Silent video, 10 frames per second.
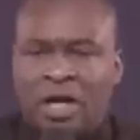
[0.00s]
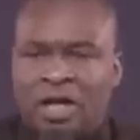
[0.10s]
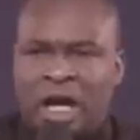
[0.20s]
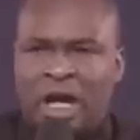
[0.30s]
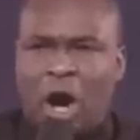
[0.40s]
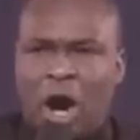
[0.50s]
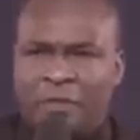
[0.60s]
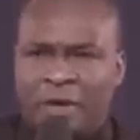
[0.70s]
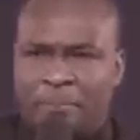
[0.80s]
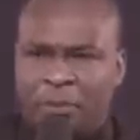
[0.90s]
The Lord
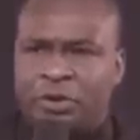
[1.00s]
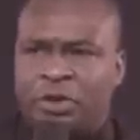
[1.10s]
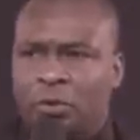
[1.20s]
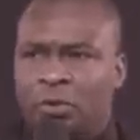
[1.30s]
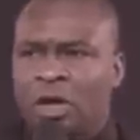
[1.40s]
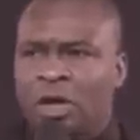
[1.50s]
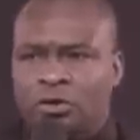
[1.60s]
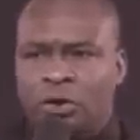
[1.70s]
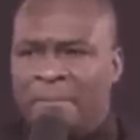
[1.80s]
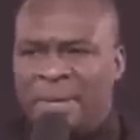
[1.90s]
rebuke you.
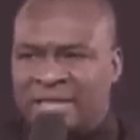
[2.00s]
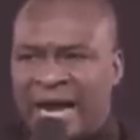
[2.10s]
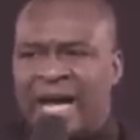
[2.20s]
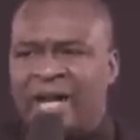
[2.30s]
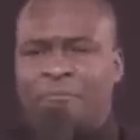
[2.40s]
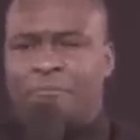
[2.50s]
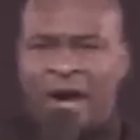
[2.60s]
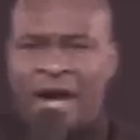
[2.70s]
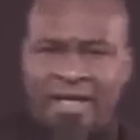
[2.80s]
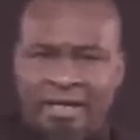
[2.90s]
Don't be tired of
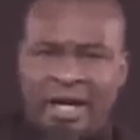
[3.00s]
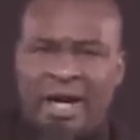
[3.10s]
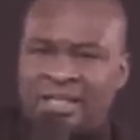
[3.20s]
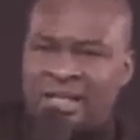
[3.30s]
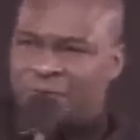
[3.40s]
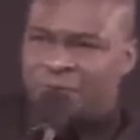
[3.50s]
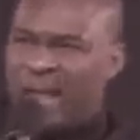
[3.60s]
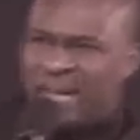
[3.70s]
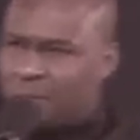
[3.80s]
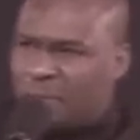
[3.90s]
praying. The
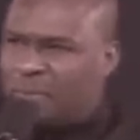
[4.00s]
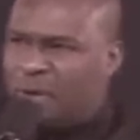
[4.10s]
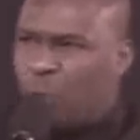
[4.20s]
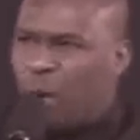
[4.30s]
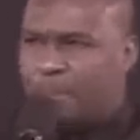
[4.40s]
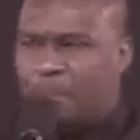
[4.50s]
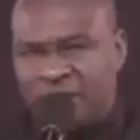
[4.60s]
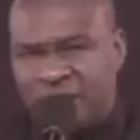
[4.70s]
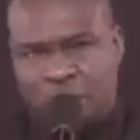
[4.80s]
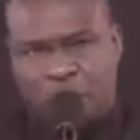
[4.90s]
flesh may be weak, but
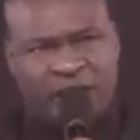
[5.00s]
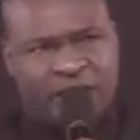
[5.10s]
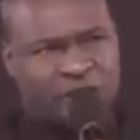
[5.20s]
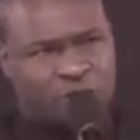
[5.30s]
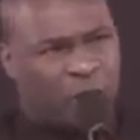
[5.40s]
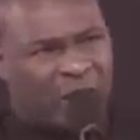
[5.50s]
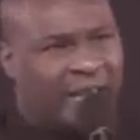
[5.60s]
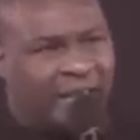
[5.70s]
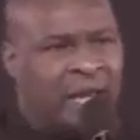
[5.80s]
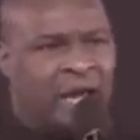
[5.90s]
the spirit is willing.